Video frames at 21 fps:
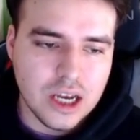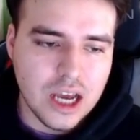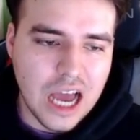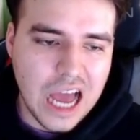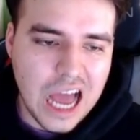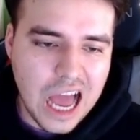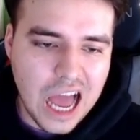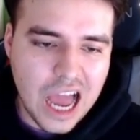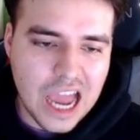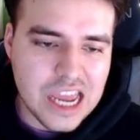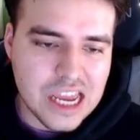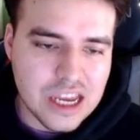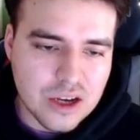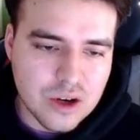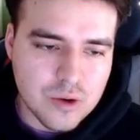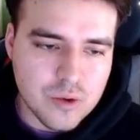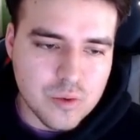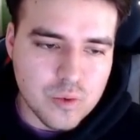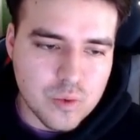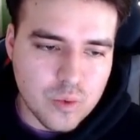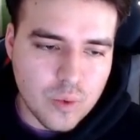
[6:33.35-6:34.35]
Height,
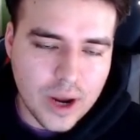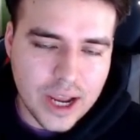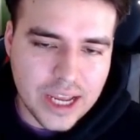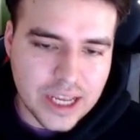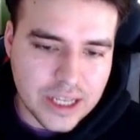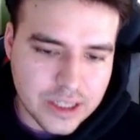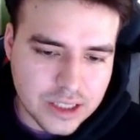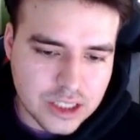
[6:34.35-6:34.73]
weight,